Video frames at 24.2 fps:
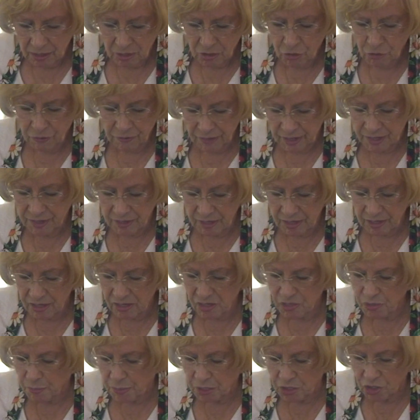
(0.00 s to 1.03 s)
you'll find that
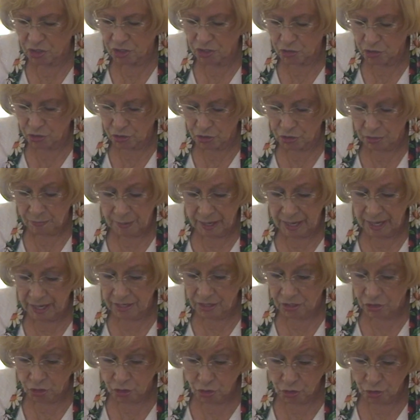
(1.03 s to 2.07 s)
it's much easier to
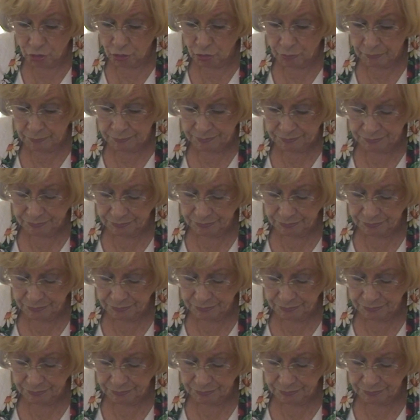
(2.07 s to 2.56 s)
manage too.